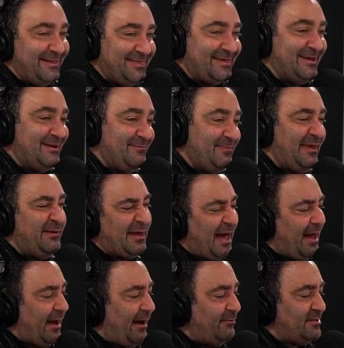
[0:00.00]
it's going to be,
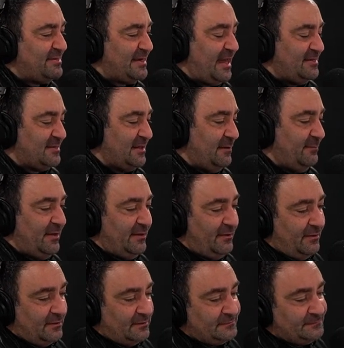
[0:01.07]
I, I, would say it's going to
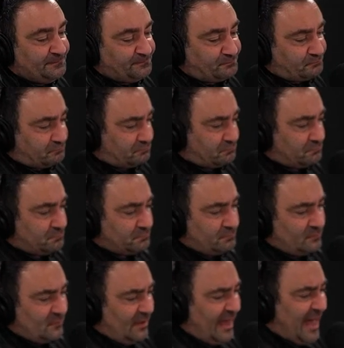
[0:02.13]
be,
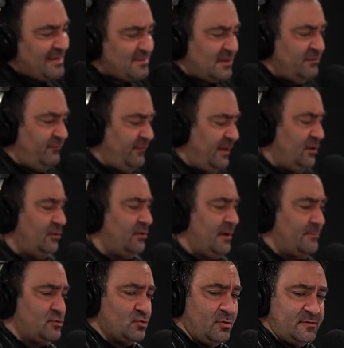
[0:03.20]
as configured,
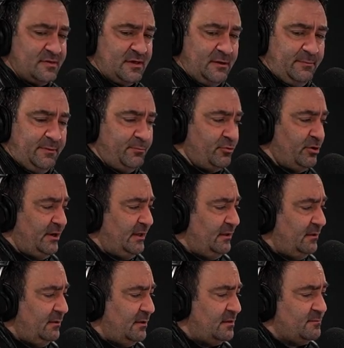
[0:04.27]
I'm sure it's going to be
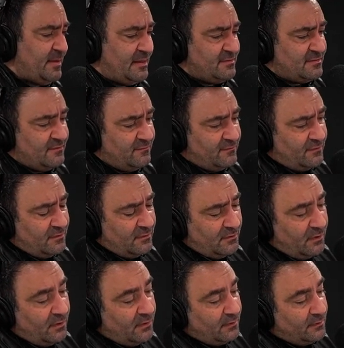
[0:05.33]
pretty expensive,
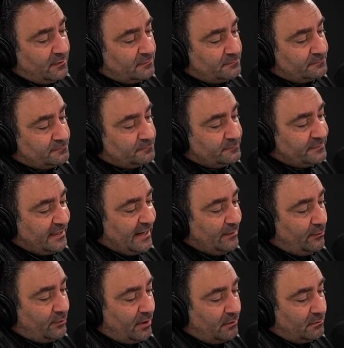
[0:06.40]
but I
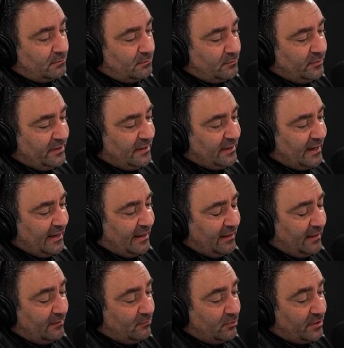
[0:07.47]
don't know. We're going to,
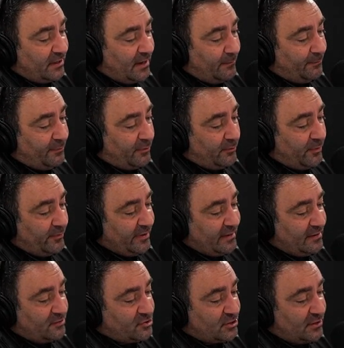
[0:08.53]
I'll look it up when we
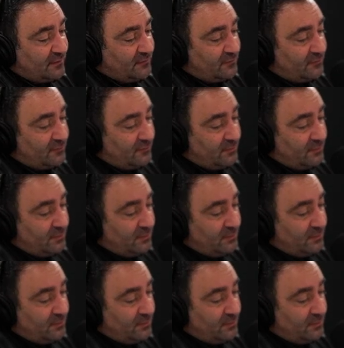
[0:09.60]
get a chance